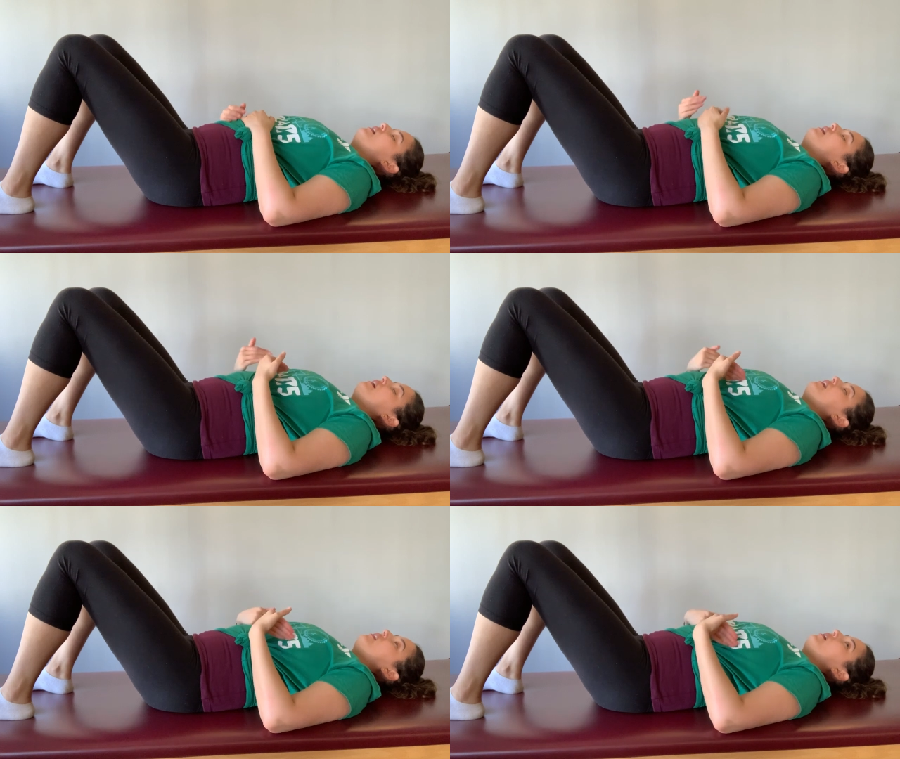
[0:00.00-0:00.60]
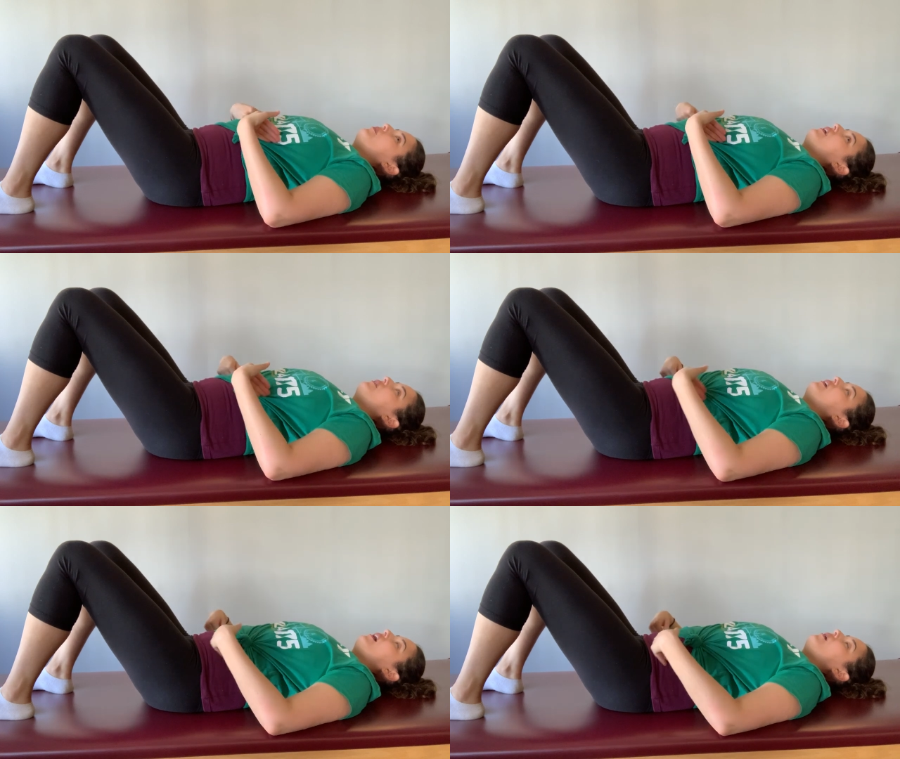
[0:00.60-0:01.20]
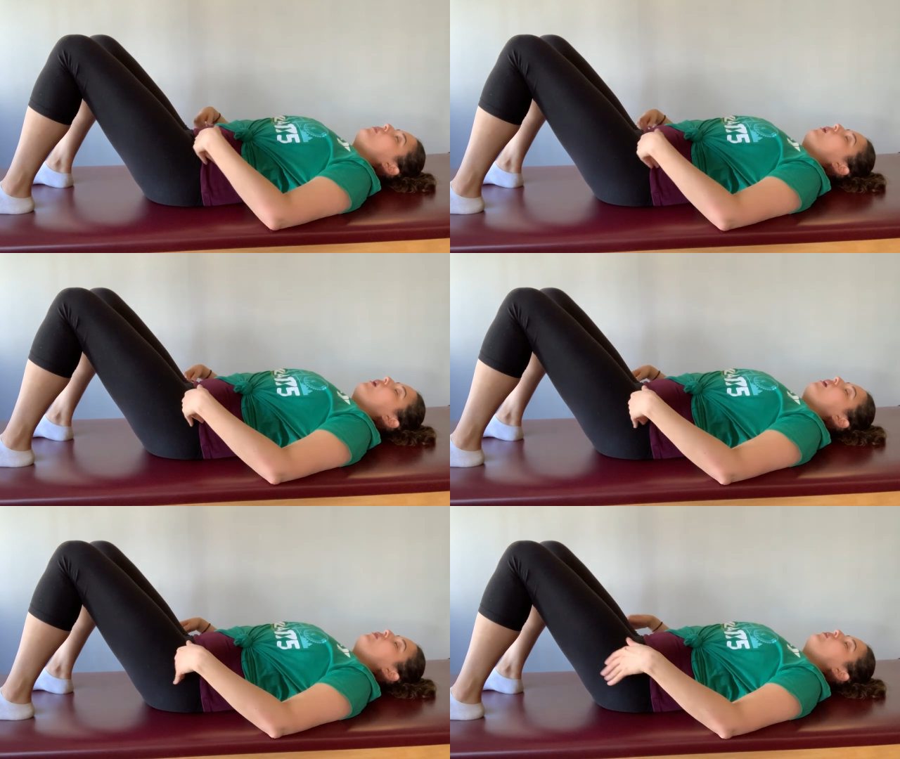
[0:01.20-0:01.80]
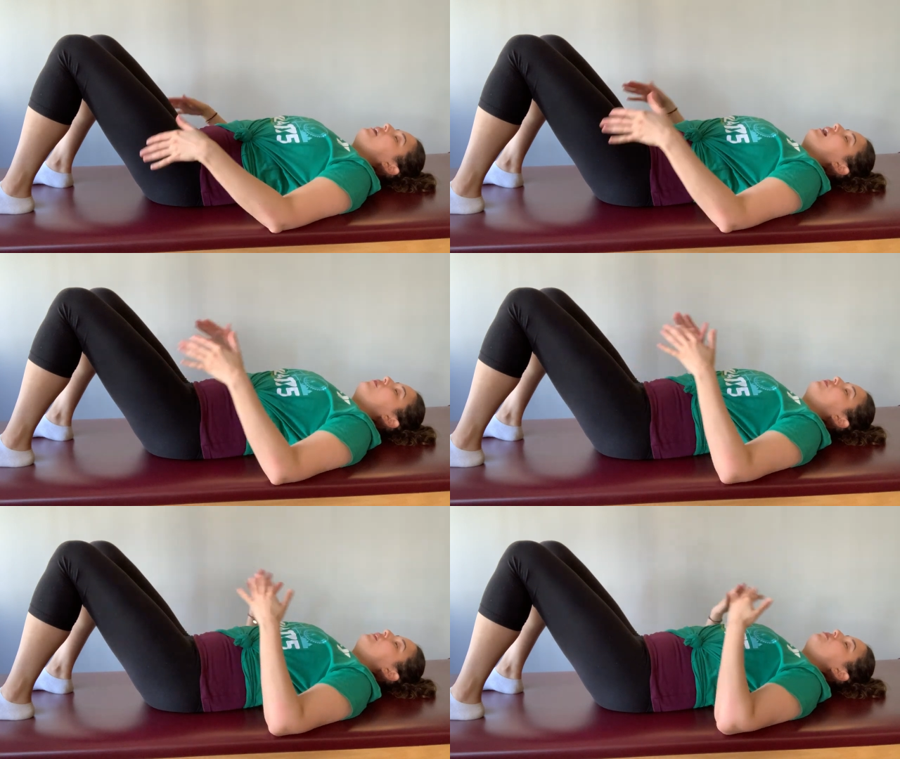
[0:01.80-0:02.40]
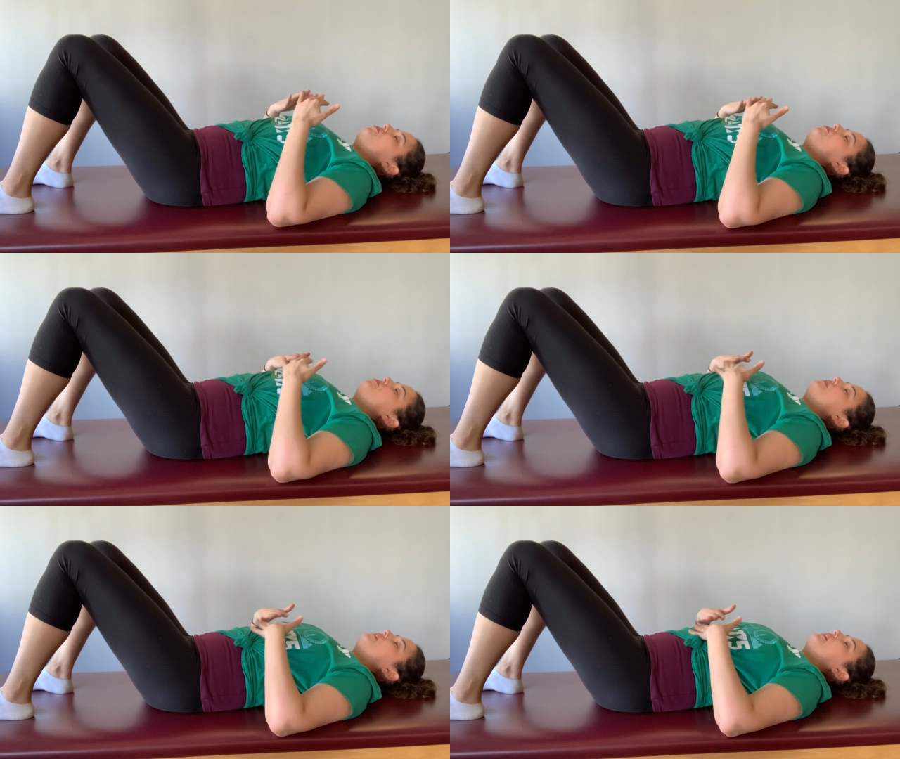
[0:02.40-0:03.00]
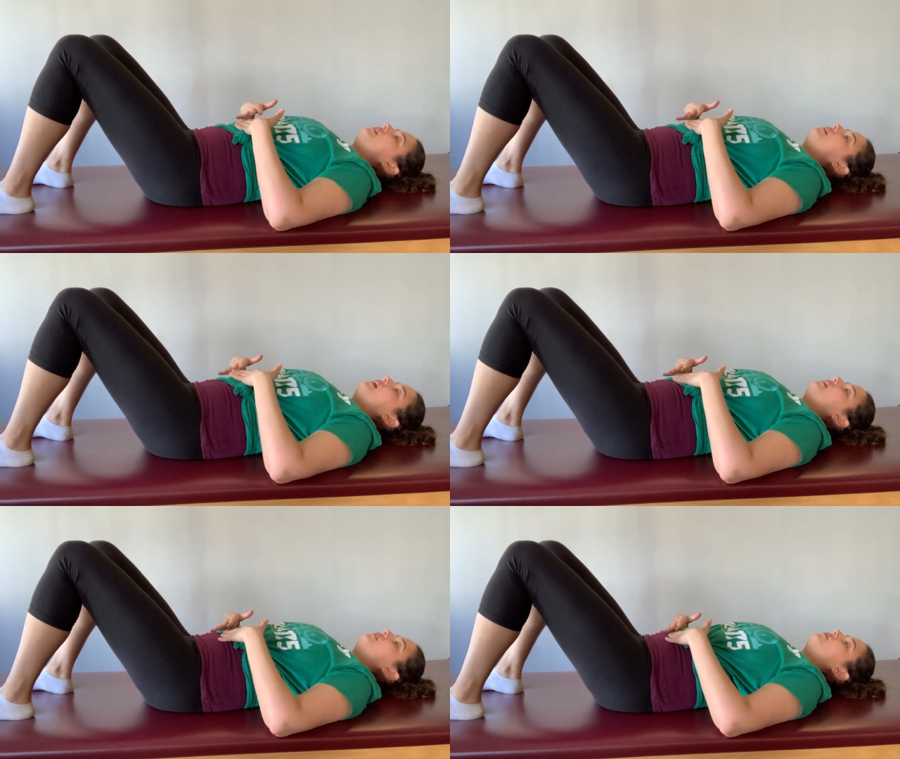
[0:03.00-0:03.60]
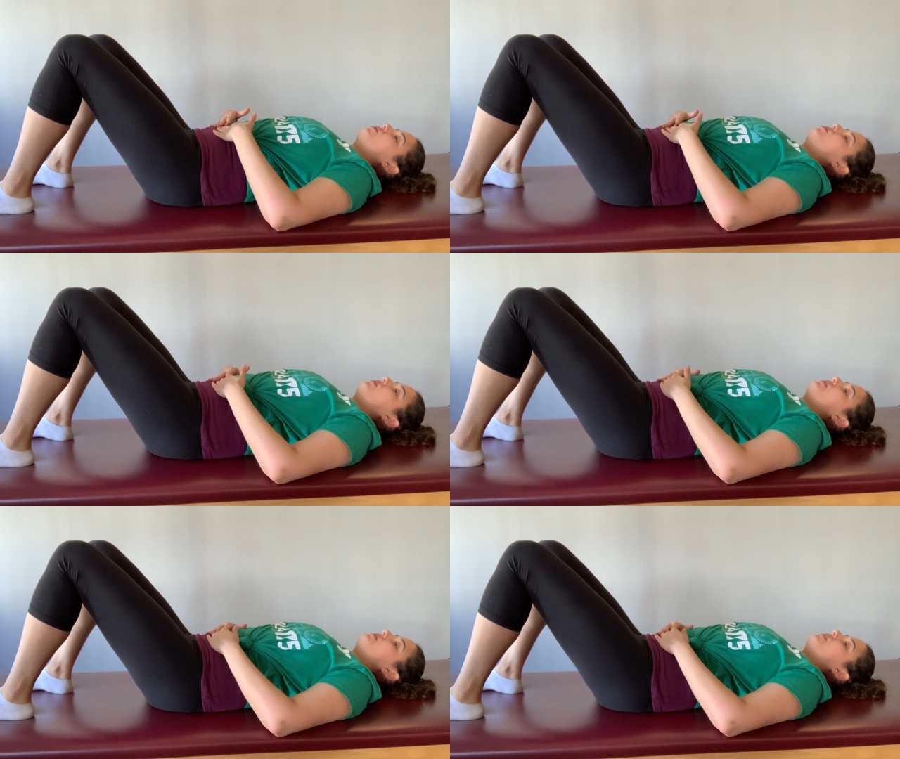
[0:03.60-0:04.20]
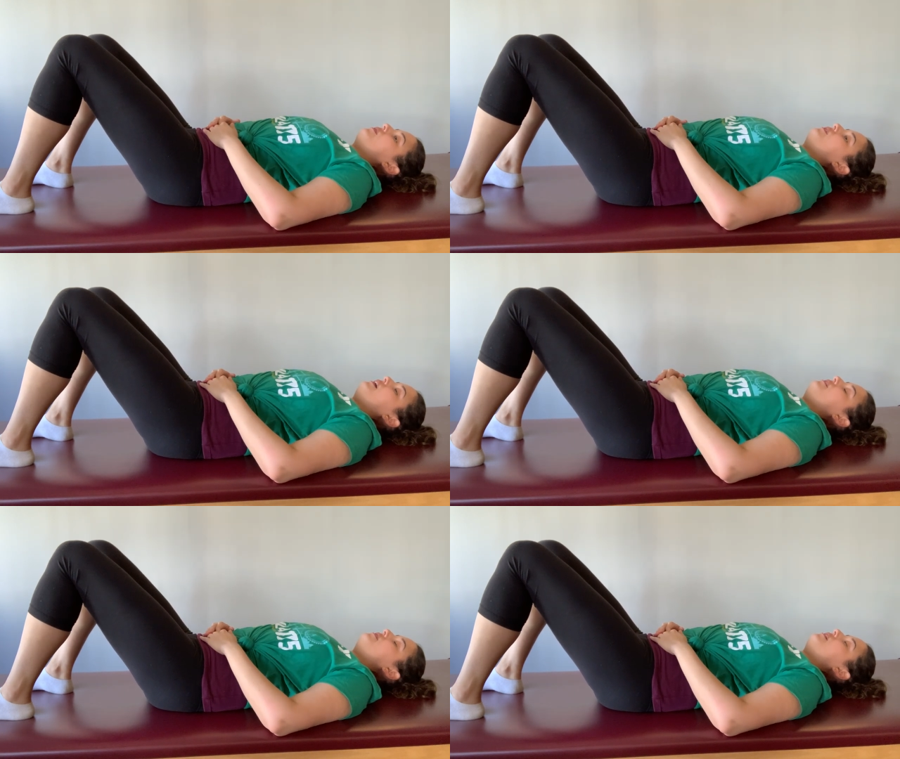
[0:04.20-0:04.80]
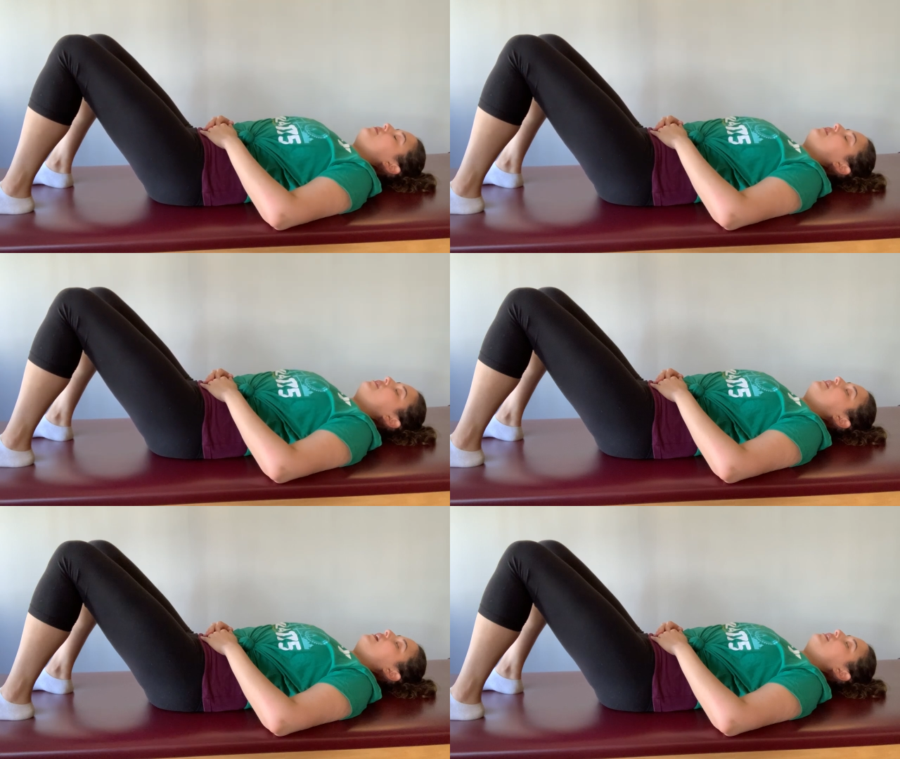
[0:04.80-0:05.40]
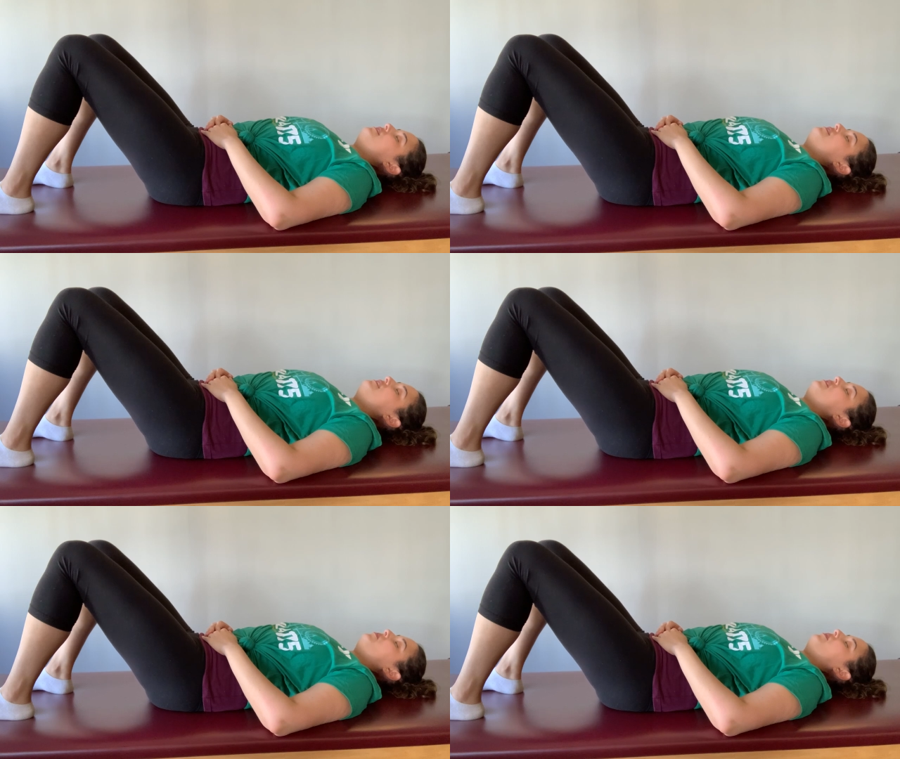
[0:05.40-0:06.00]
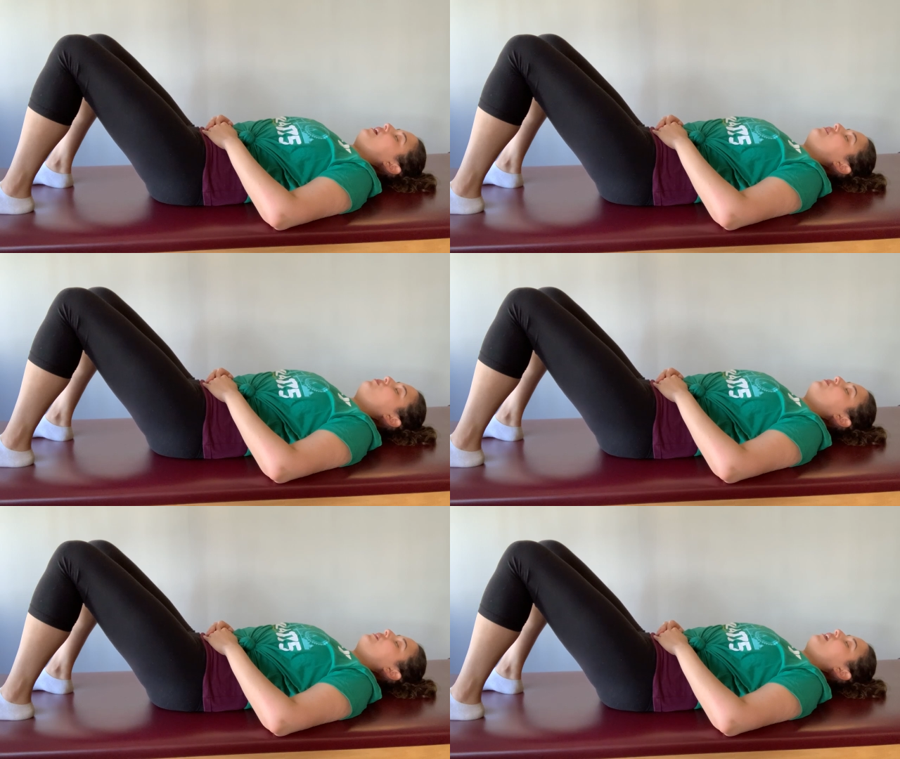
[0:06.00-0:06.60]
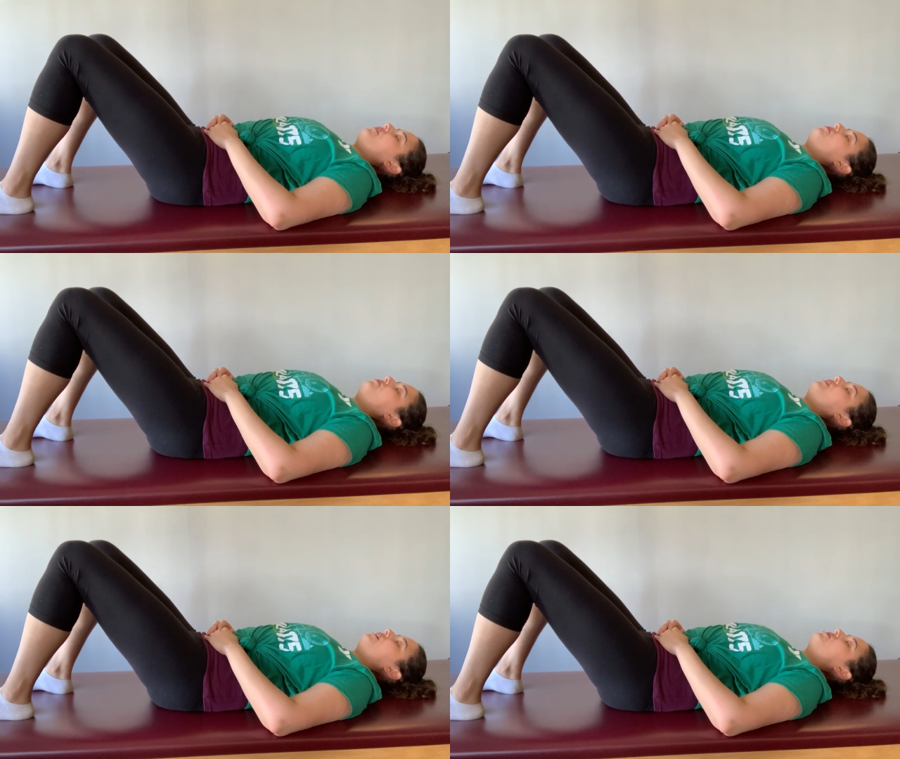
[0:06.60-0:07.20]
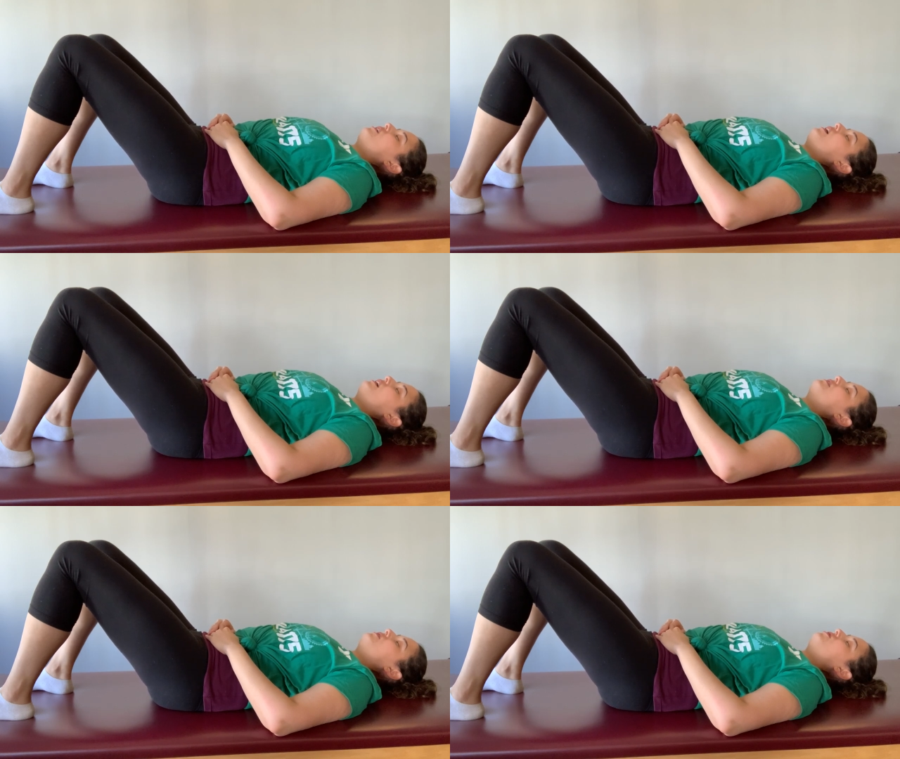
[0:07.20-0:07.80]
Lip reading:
Nobody's mouth can be seen.